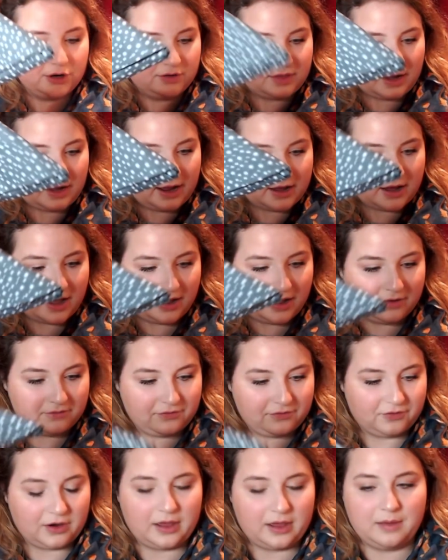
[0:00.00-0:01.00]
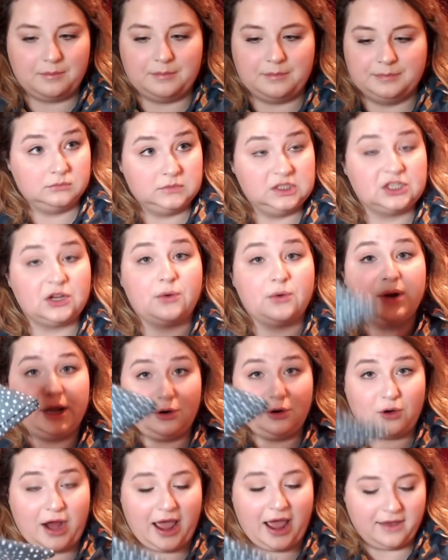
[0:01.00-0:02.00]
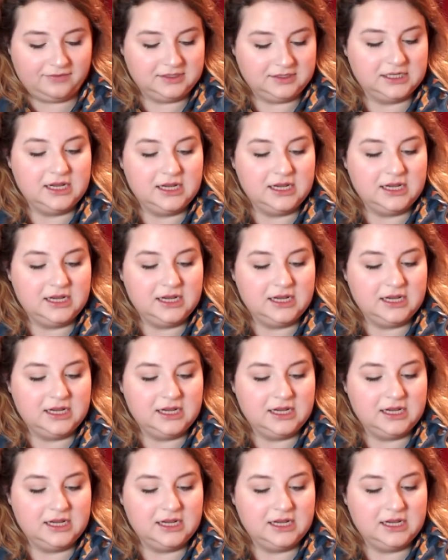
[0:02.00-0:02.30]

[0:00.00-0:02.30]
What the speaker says: that I got from Sew Knit Craft